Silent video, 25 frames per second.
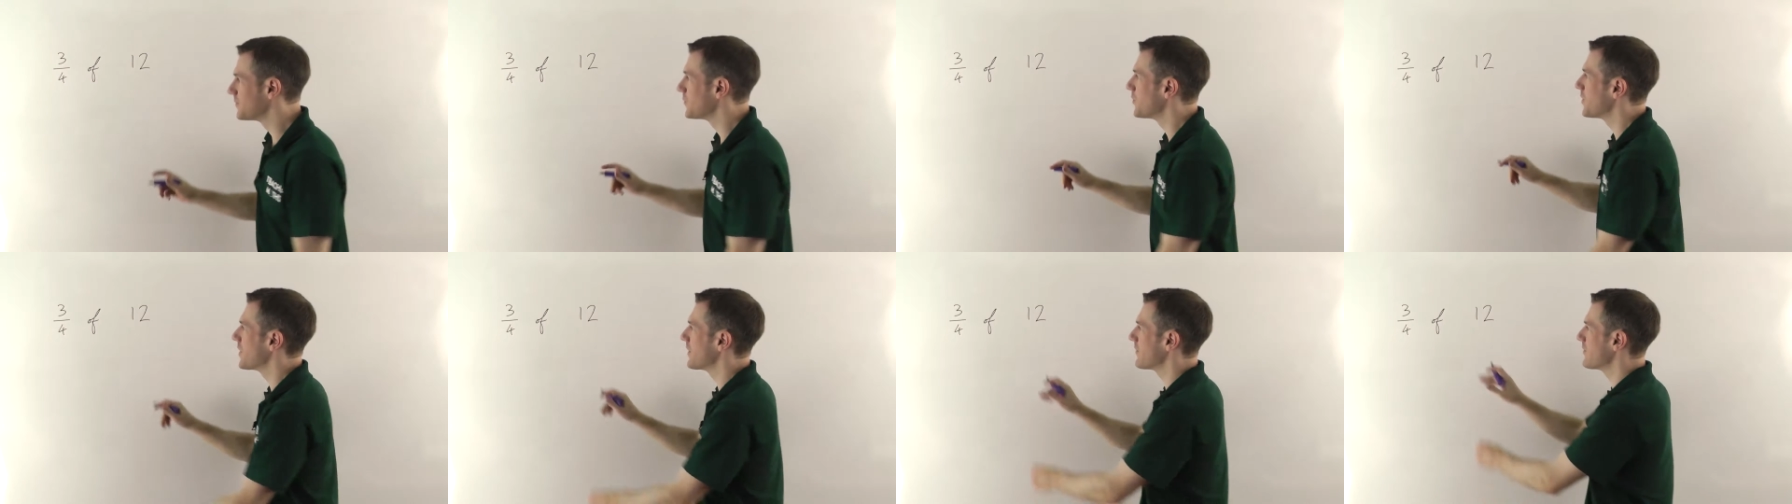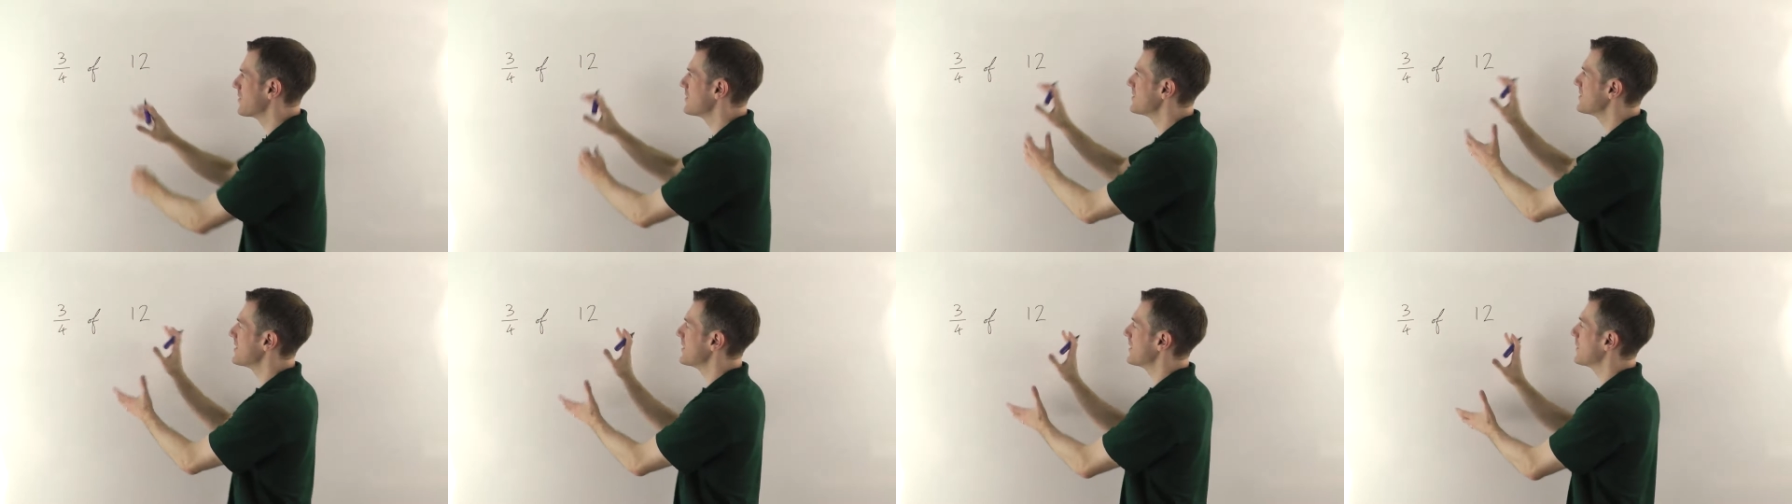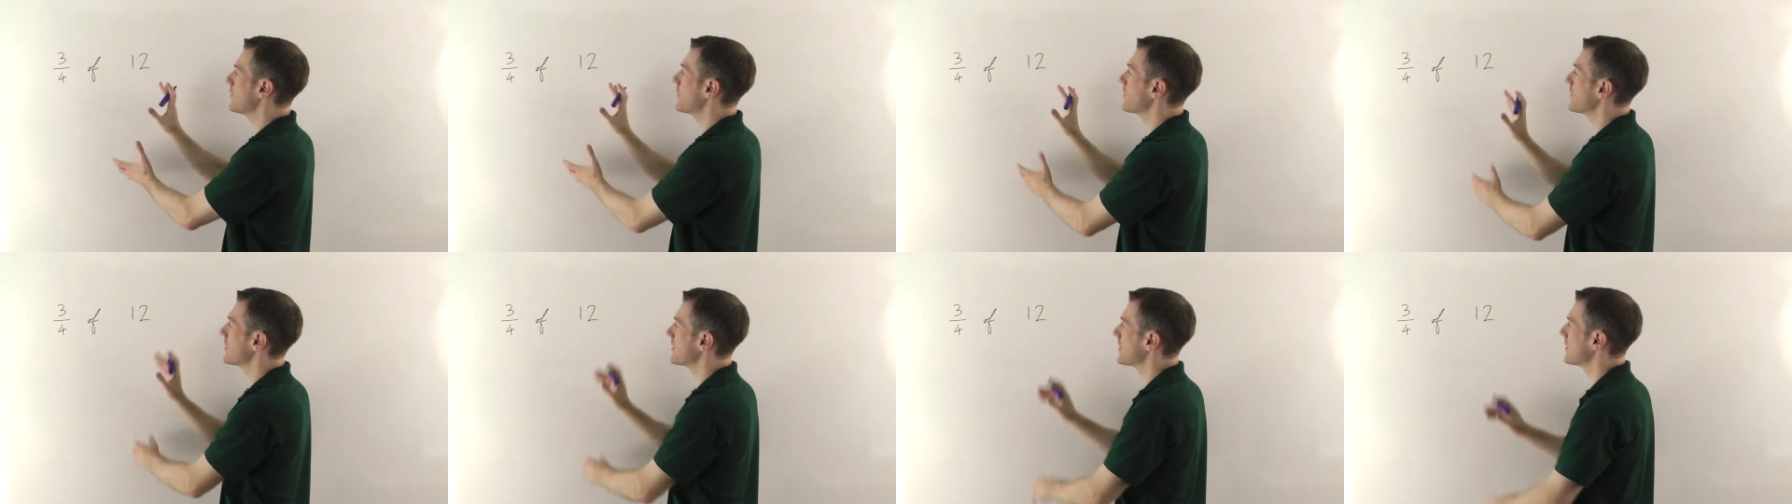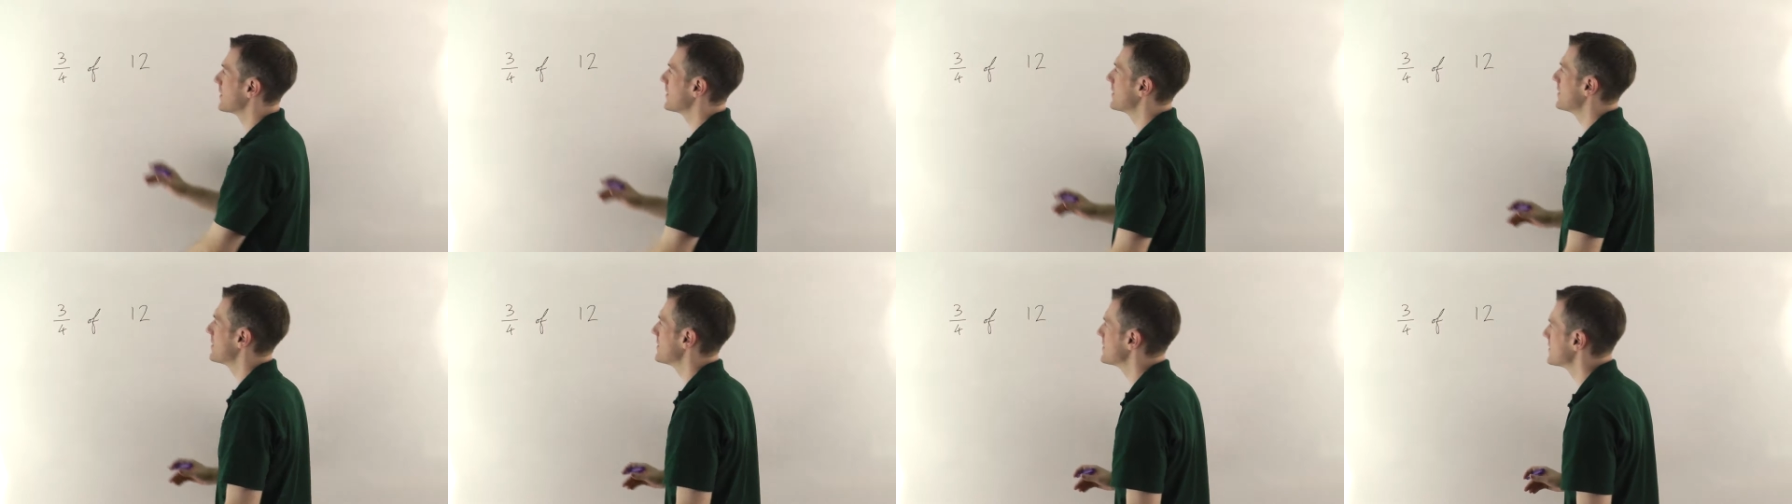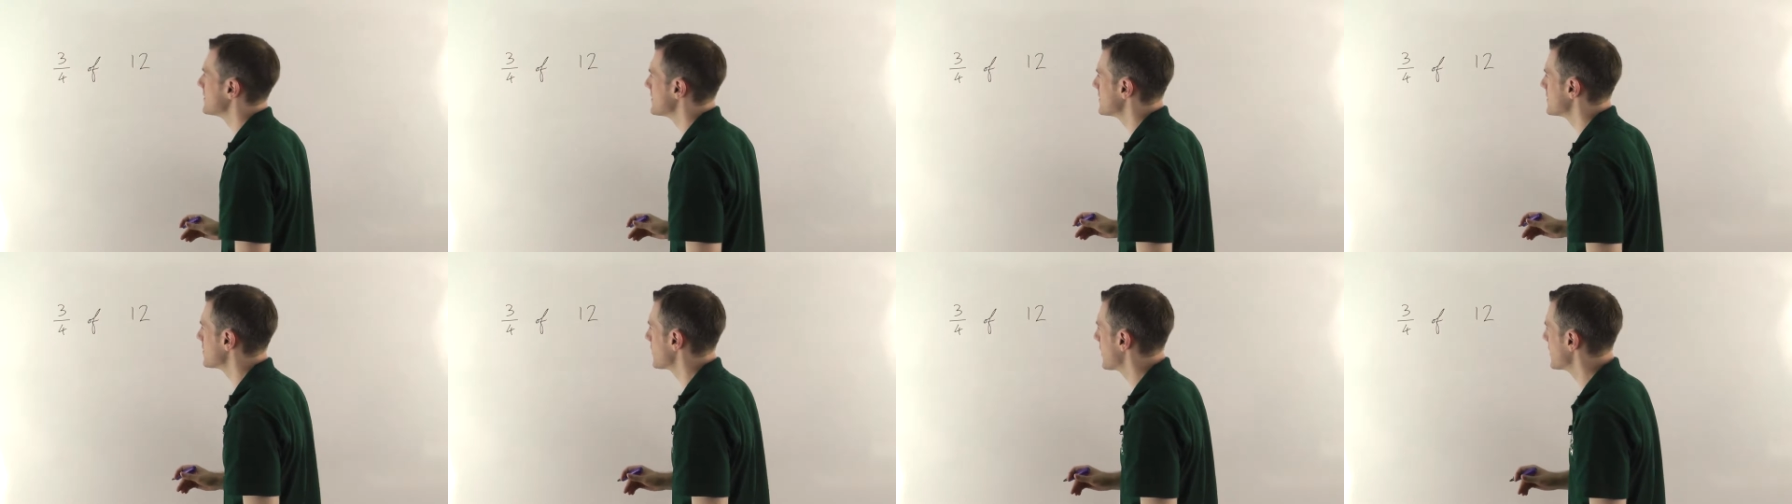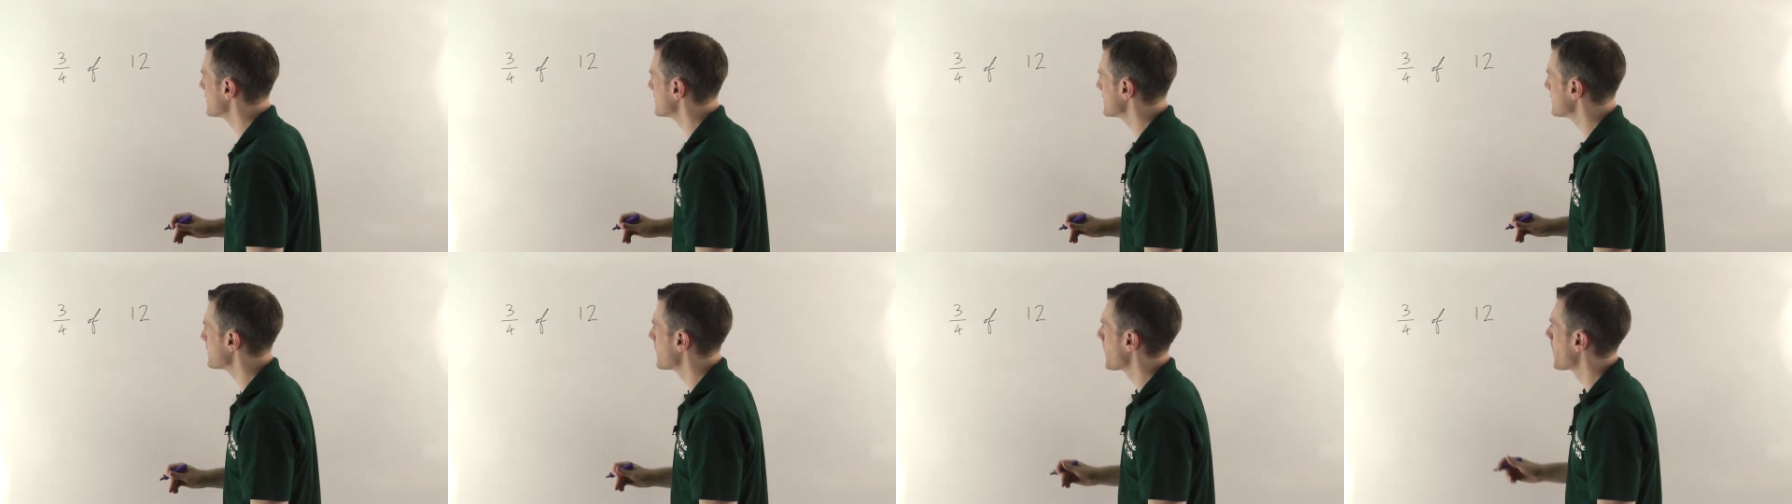whatever you're dealing with in this
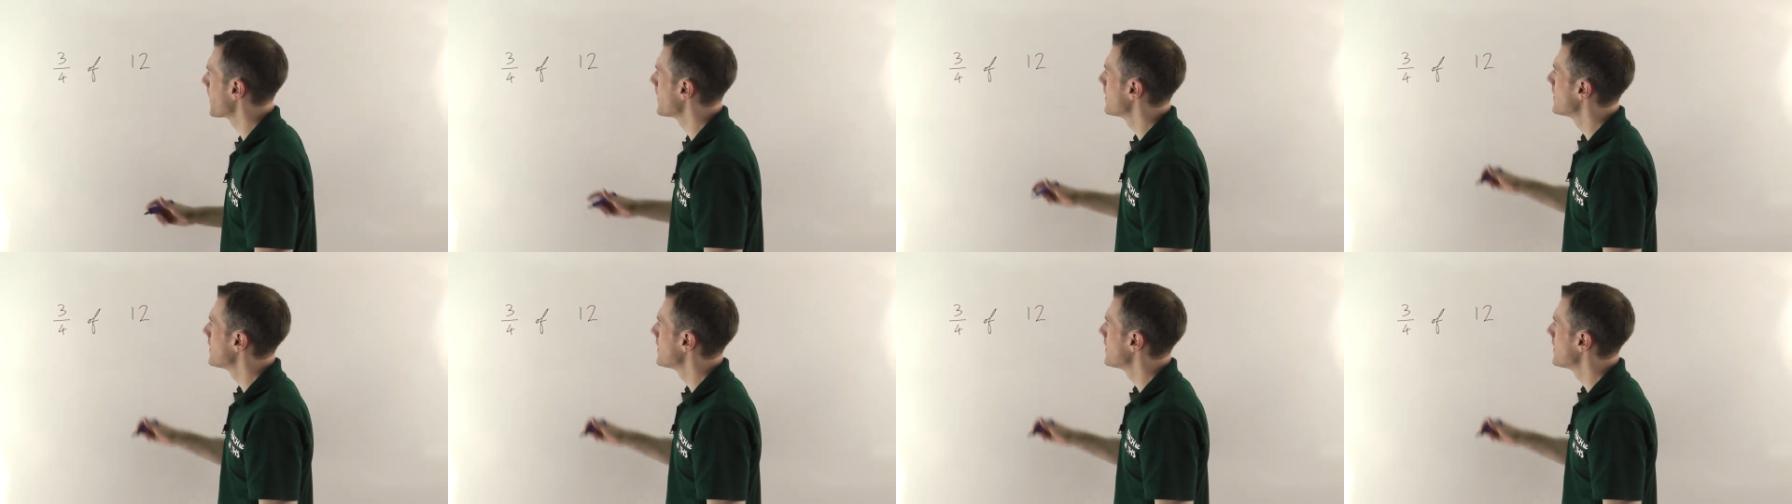situation.